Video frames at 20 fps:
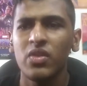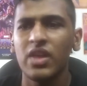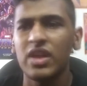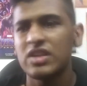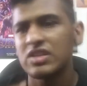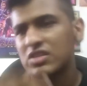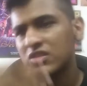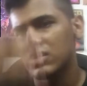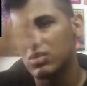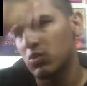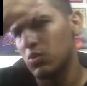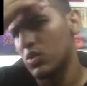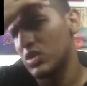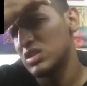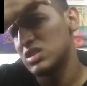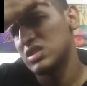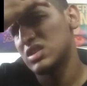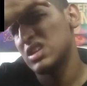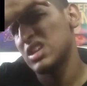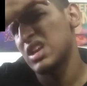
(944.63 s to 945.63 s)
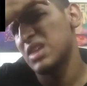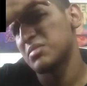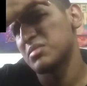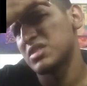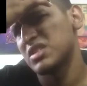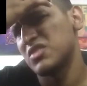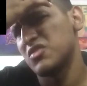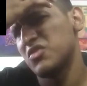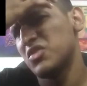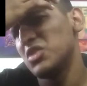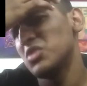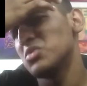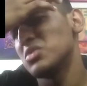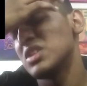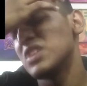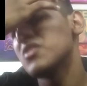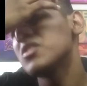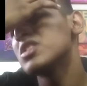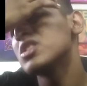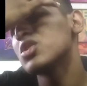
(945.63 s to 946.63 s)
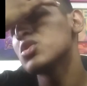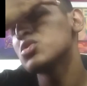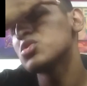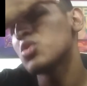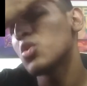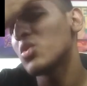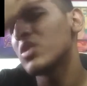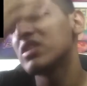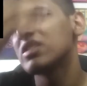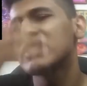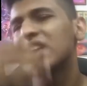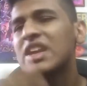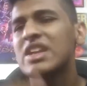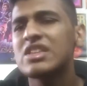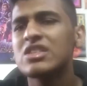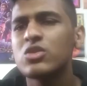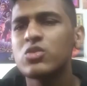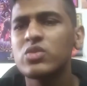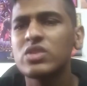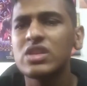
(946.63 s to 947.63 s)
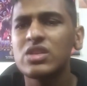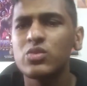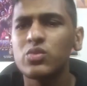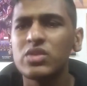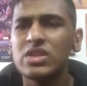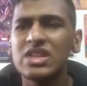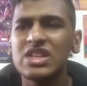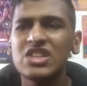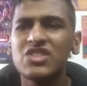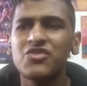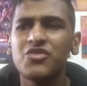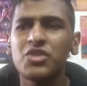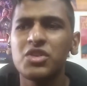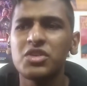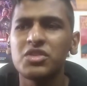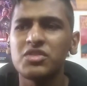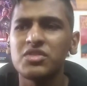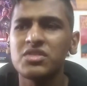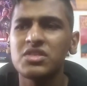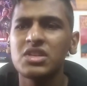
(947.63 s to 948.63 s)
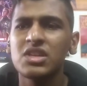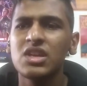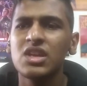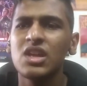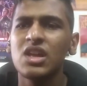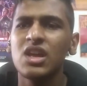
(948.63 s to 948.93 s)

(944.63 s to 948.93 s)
That's the one thing I'm confused. Even though Thor is getting the release first,